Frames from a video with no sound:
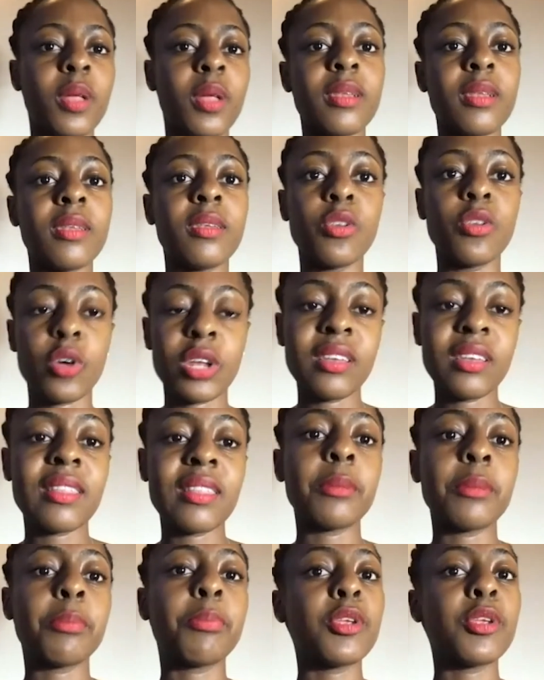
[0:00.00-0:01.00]
noted
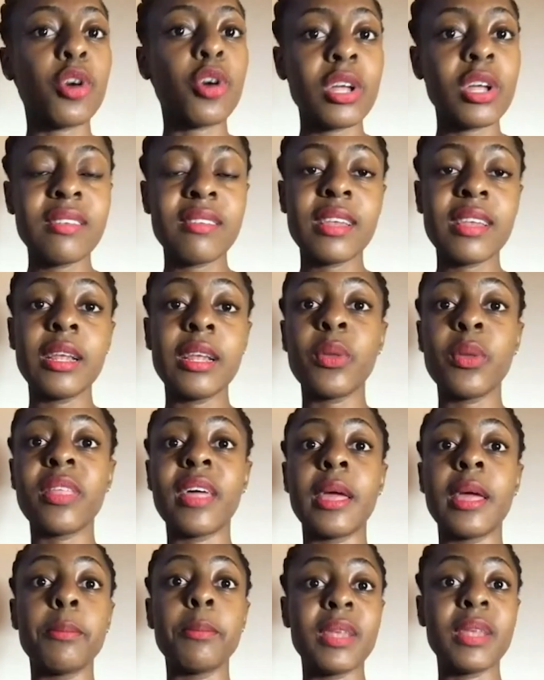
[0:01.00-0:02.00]
that beyond dealing with the
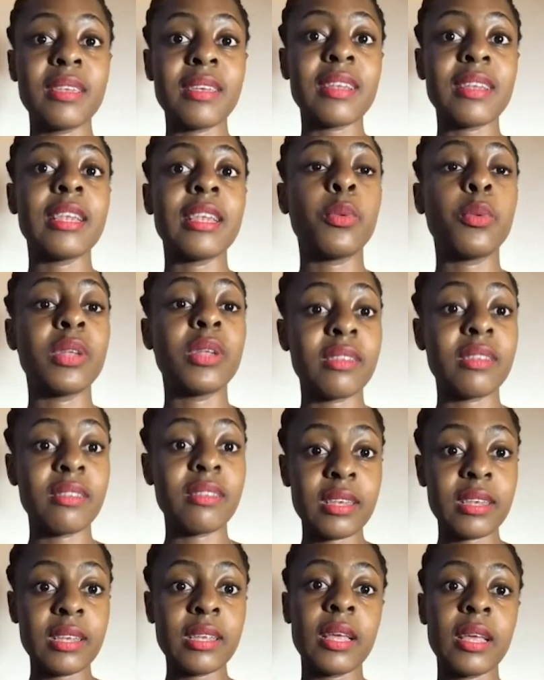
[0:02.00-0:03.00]
immediate
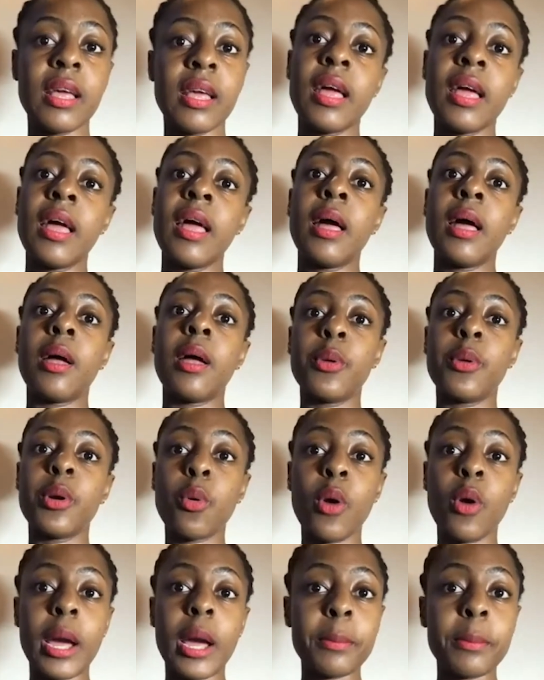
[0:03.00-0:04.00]
liquidity
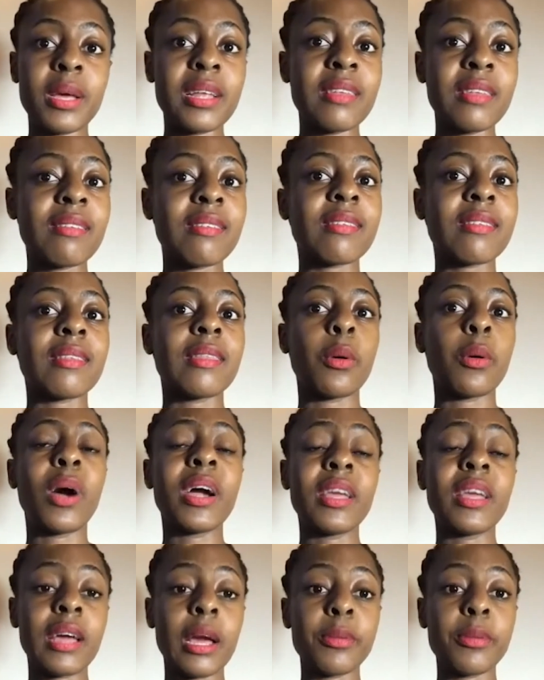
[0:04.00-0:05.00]
requirements, the
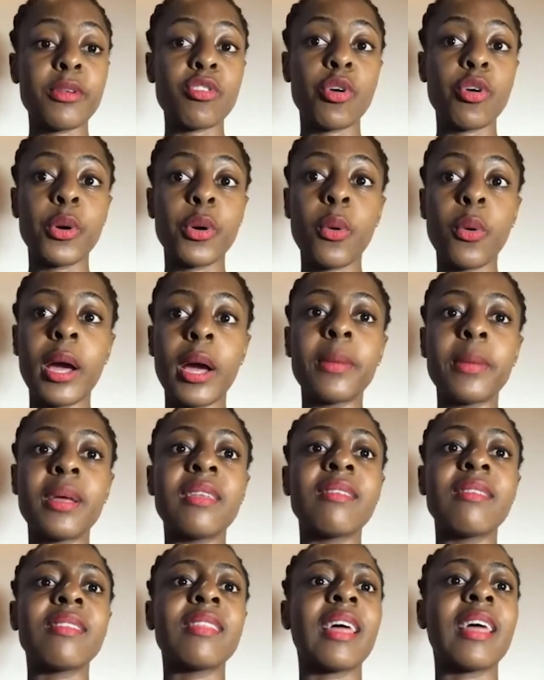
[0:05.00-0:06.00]
working capital
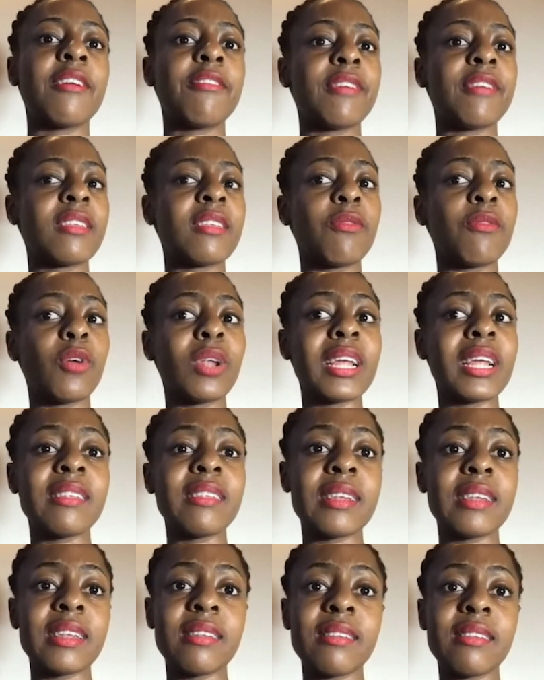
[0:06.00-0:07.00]
requirements, the FX
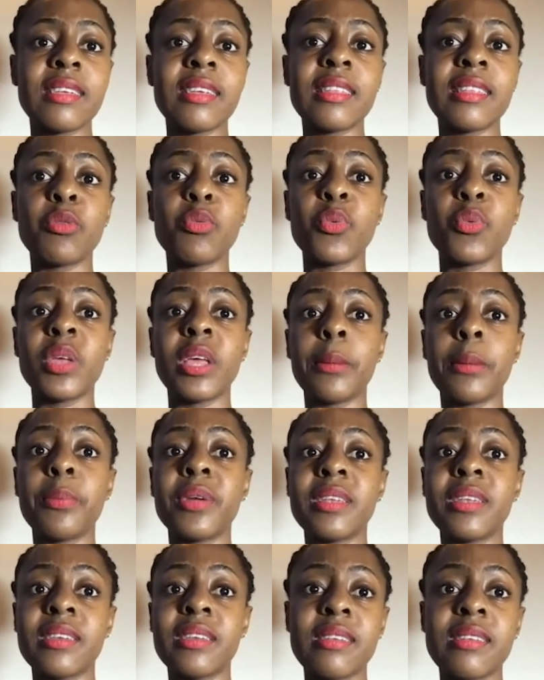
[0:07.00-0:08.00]
volatility that we are
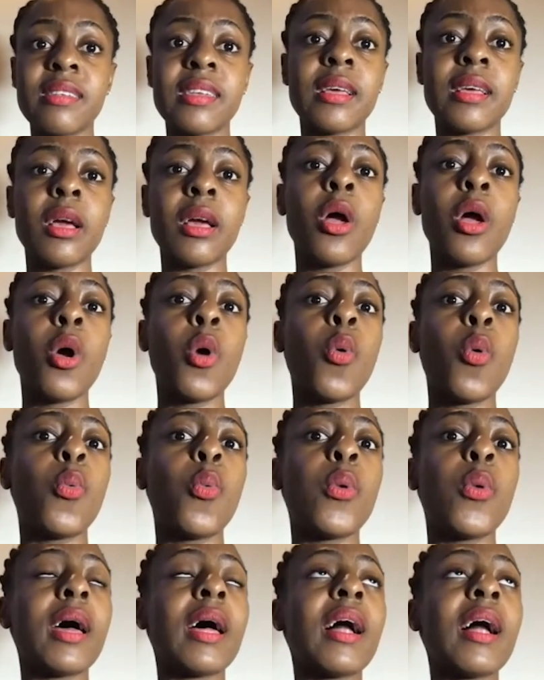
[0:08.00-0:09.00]
predicting, we
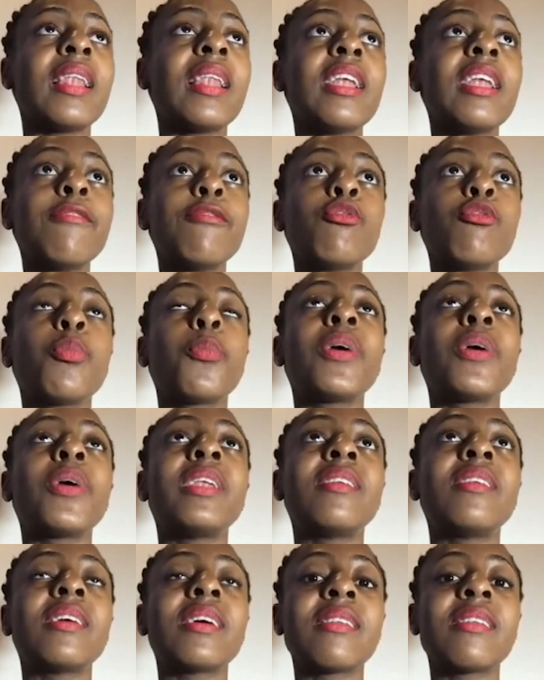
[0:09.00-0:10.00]
are left to
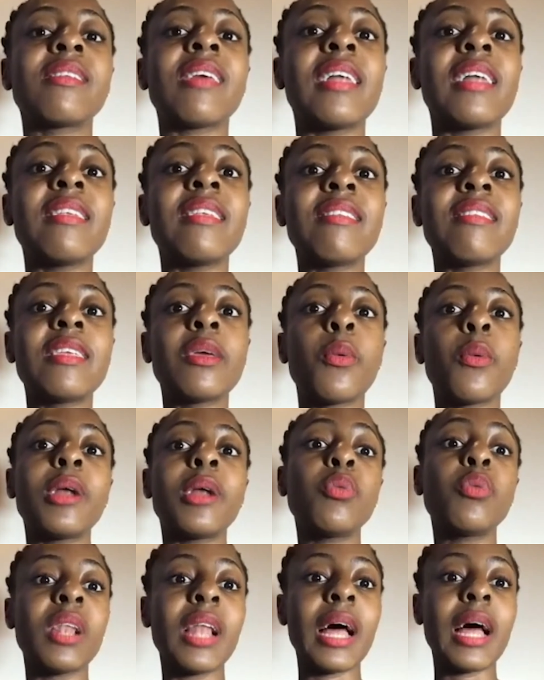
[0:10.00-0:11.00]
predict and see what
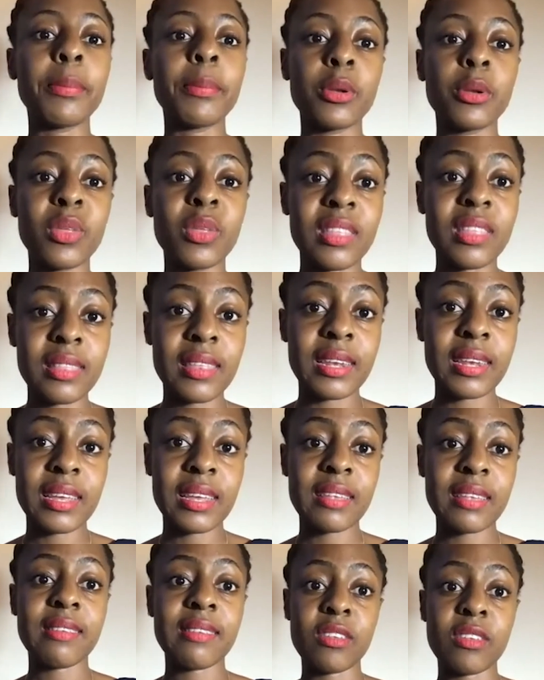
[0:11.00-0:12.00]
will happen within the
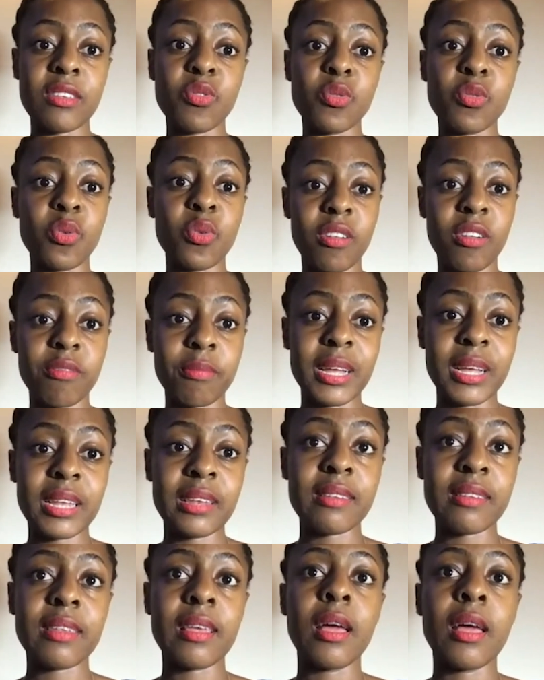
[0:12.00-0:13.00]
next 6 to 12 months.
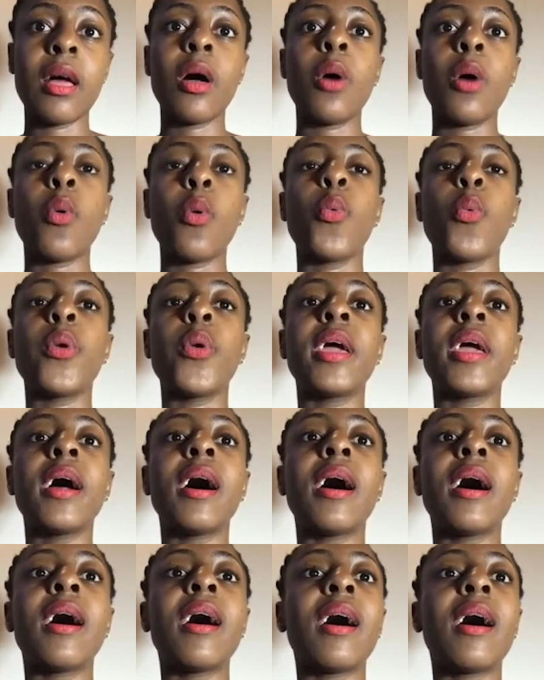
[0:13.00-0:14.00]
We
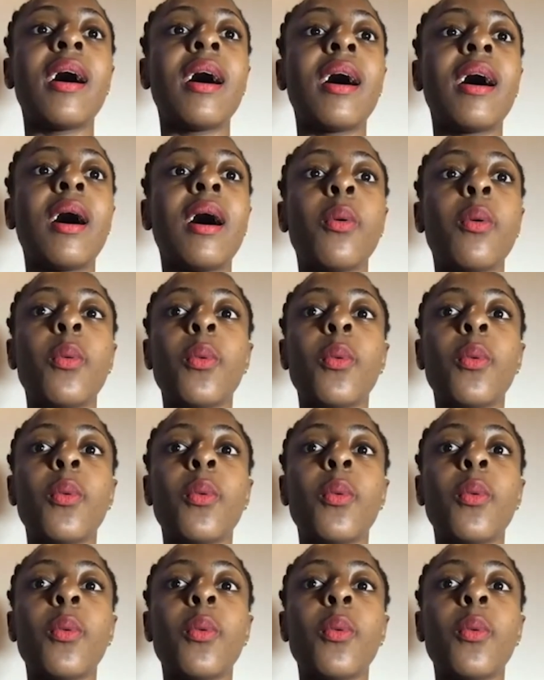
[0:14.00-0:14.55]
are